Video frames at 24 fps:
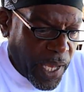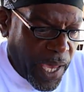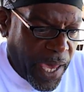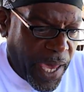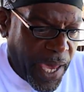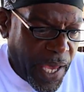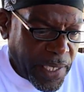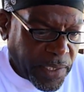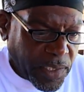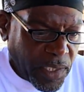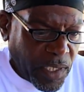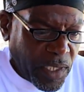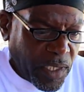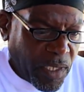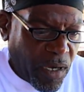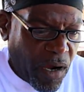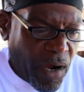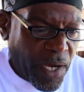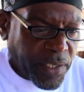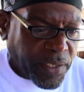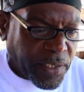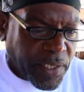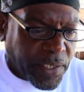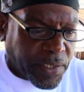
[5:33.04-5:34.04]
had the
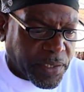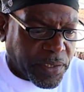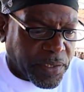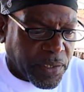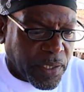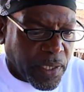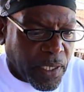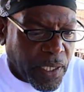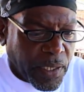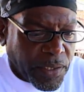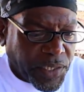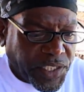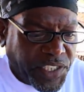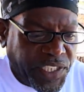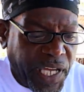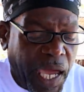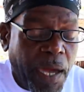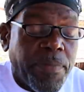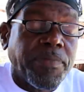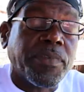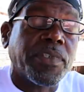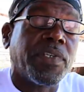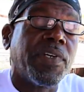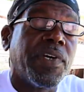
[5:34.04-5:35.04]
largest
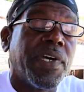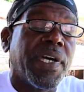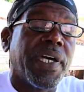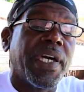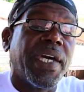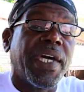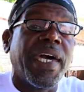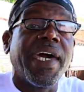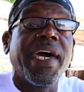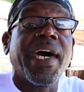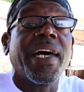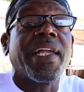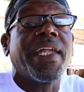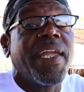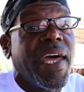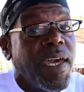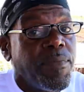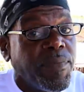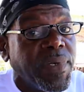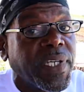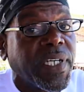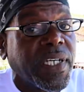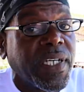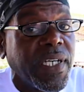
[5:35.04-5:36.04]
chapter in L
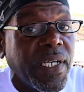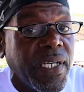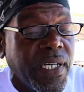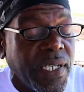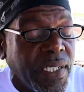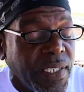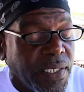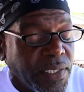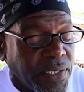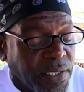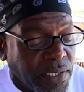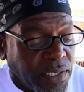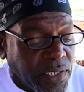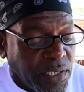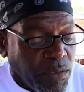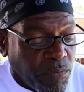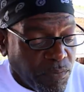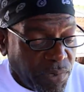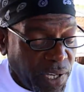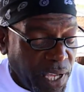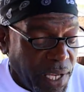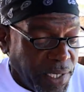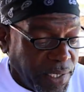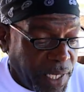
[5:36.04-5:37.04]
A because the
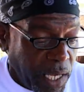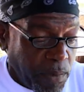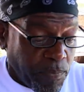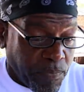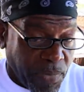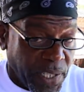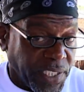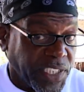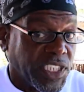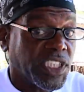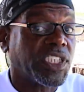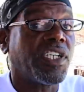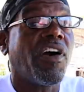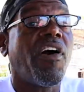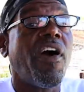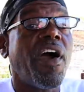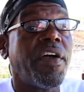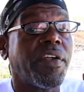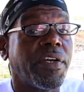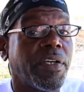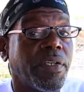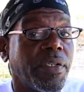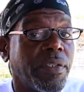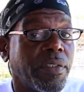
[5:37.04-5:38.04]
brother named Bunchy
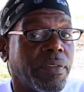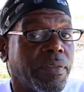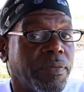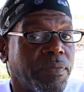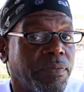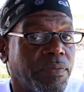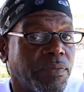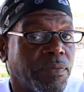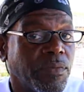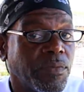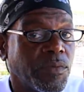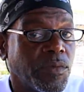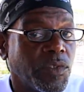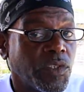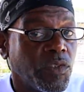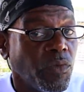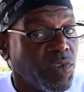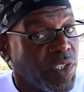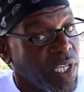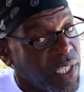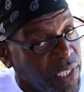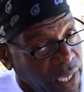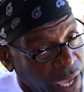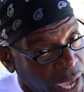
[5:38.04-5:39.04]
Carter, who was a